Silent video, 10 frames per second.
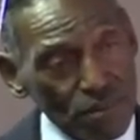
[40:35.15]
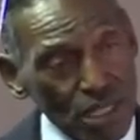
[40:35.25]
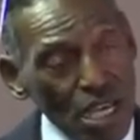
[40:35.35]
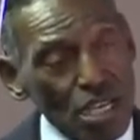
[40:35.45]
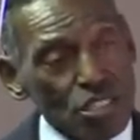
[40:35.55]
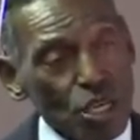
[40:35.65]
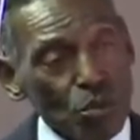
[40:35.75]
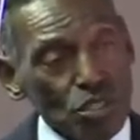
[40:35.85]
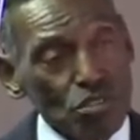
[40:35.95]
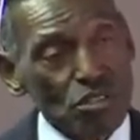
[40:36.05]
And so when
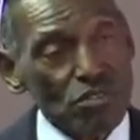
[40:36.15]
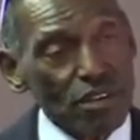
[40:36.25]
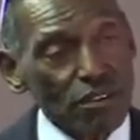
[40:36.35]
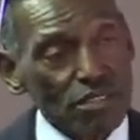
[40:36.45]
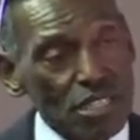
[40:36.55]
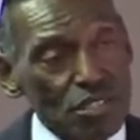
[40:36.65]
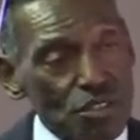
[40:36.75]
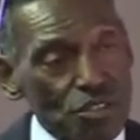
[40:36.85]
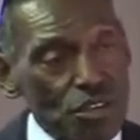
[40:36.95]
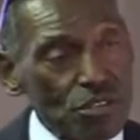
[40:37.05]
you read Revelation
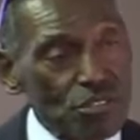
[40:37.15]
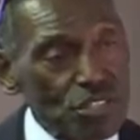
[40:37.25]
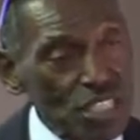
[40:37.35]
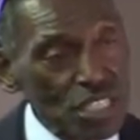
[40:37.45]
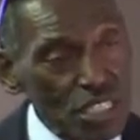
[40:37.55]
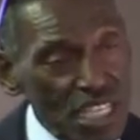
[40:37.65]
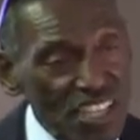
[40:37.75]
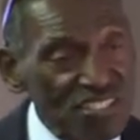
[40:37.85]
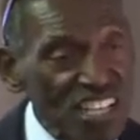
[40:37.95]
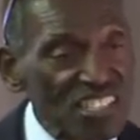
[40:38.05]
13, it
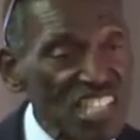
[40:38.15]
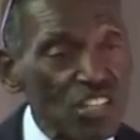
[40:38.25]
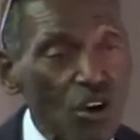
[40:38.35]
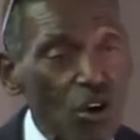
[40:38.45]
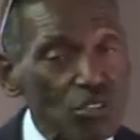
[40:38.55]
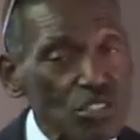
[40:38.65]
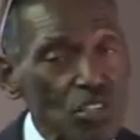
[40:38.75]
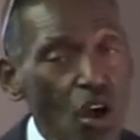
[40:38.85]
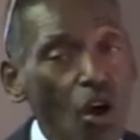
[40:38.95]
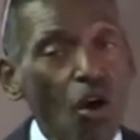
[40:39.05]
says, He causes
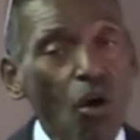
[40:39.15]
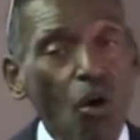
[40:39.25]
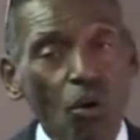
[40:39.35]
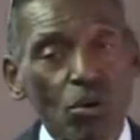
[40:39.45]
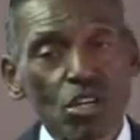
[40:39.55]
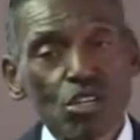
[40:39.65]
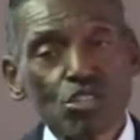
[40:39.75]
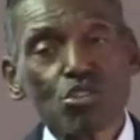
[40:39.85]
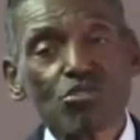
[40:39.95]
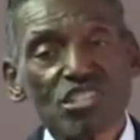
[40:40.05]
all to
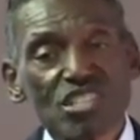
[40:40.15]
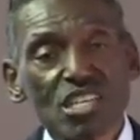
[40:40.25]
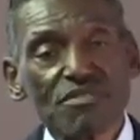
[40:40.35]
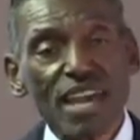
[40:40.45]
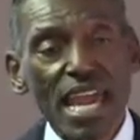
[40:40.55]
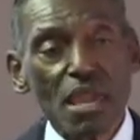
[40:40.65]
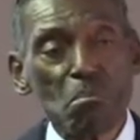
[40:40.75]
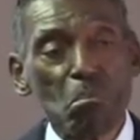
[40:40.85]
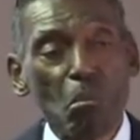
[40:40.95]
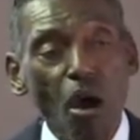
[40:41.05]
receive a
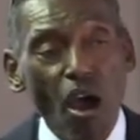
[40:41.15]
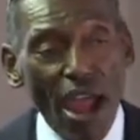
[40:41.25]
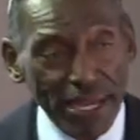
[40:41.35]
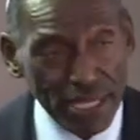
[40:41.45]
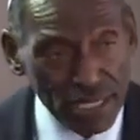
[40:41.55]
mark.